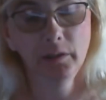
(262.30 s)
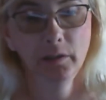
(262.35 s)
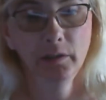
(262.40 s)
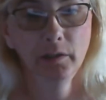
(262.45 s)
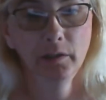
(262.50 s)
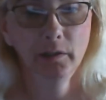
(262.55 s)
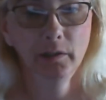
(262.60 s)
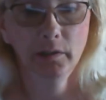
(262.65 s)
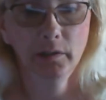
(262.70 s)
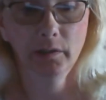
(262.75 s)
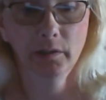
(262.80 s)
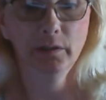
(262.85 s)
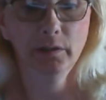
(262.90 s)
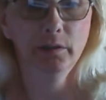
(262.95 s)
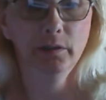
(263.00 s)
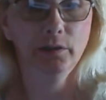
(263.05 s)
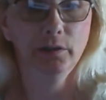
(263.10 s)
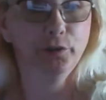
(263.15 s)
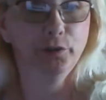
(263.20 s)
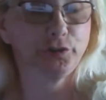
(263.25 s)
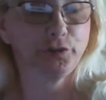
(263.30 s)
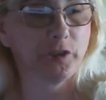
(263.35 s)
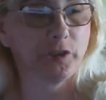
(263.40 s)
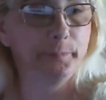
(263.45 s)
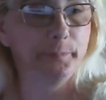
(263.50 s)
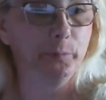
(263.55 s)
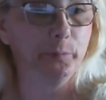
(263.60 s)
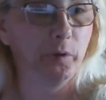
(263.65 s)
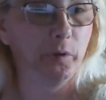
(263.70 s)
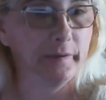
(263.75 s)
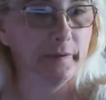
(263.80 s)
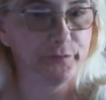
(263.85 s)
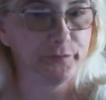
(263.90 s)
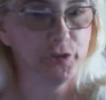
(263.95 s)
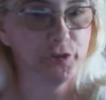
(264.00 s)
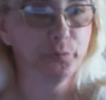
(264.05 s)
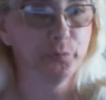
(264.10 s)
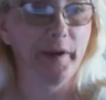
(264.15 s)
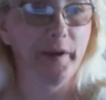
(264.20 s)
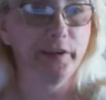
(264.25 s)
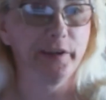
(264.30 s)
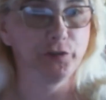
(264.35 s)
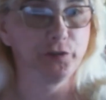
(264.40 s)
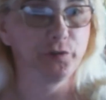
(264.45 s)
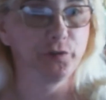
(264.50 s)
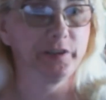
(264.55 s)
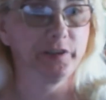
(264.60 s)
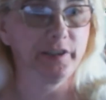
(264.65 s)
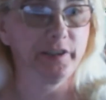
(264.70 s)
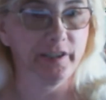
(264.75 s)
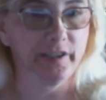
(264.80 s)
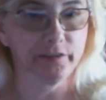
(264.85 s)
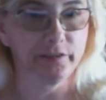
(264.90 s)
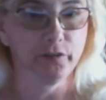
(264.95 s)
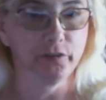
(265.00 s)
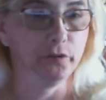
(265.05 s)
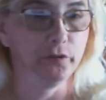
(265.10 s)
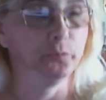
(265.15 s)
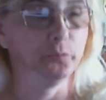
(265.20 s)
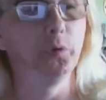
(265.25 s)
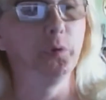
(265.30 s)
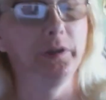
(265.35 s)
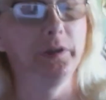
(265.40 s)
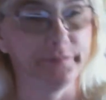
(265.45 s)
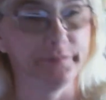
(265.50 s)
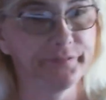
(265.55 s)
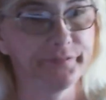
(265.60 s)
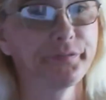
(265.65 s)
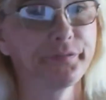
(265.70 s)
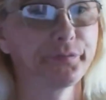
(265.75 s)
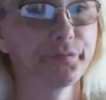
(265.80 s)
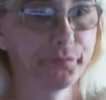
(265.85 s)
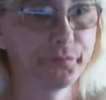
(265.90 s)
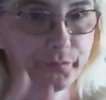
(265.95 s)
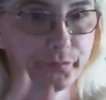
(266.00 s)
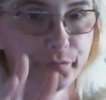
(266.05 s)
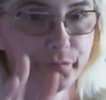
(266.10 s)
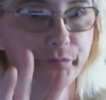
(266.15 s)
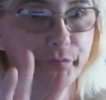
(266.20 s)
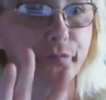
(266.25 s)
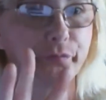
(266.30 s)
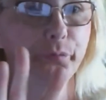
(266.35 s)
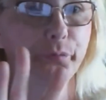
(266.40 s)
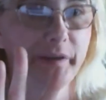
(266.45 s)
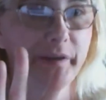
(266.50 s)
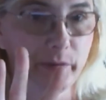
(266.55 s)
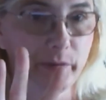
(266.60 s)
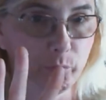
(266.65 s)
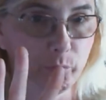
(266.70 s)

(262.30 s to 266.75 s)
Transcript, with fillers: it's going to be one of two ways you can get the, one of three ways